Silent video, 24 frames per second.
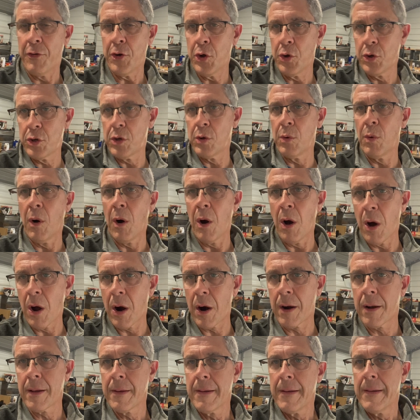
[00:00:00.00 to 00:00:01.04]
who you
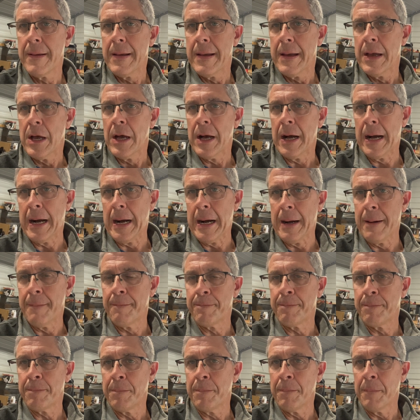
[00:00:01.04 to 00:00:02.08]
are,
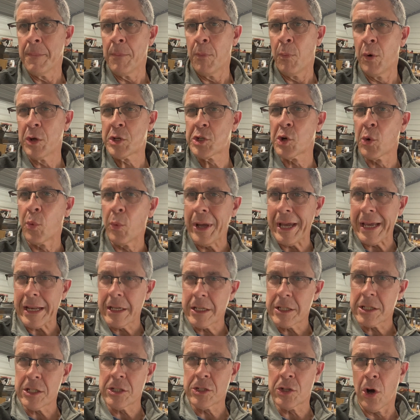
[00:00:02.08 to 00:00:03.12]
um, what your
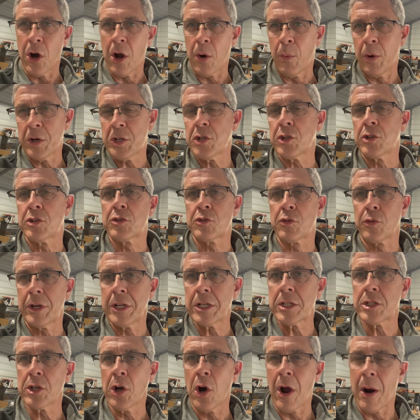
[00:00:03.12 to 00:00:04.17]
weaknesses are, what your
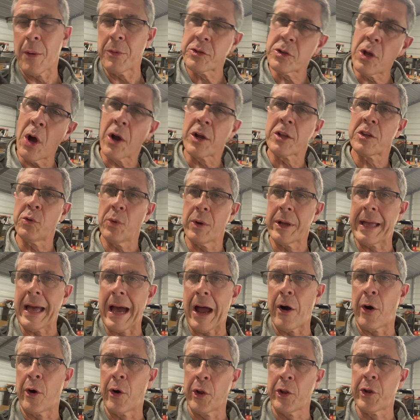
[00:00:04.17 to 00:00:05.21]
strengths are. I was talking to a
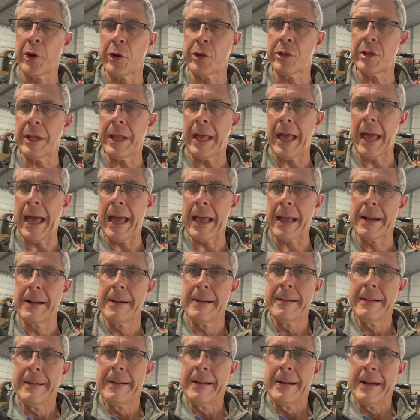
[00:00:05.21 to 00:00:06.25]
guy earlier today
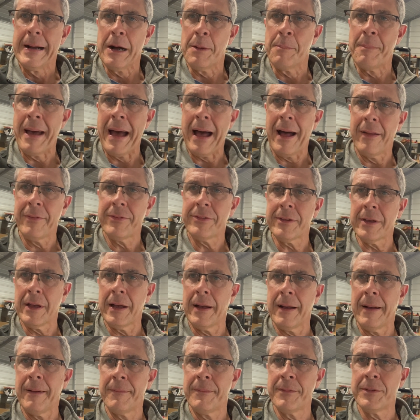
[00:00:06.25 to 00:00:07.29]
about
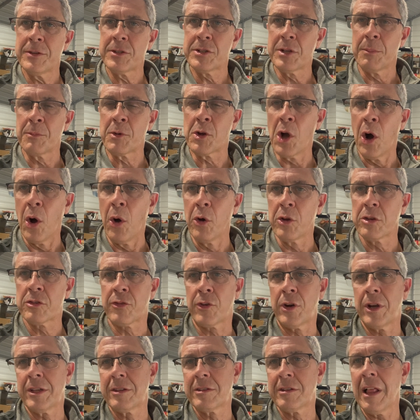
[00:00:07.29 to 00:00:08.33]
uh, some goals
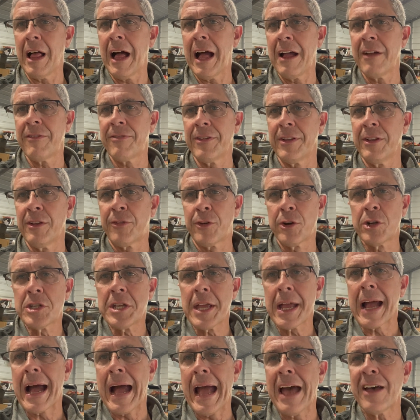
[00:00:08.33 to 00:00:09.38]
for his life. And the first
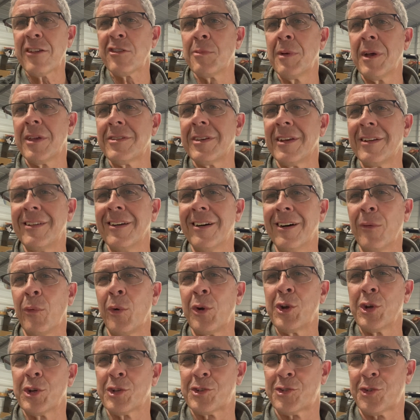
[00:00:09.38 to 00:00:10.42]
thing I asked him, I said, uh,
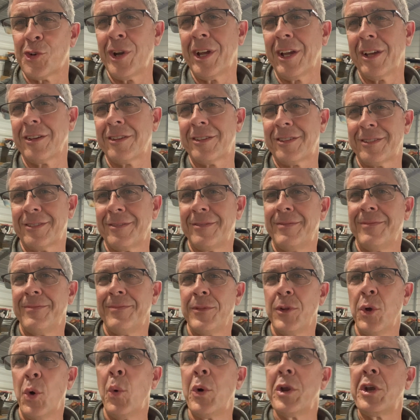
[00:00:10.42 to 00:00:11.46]
What are your strengths?
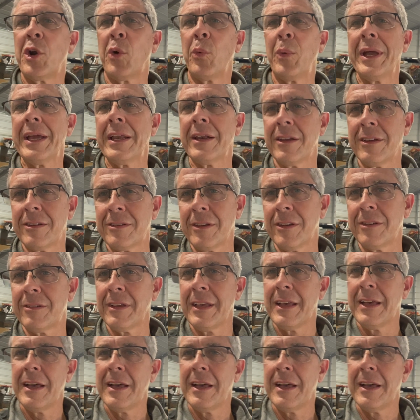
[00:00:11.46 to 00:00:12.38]
What are your weaknesses?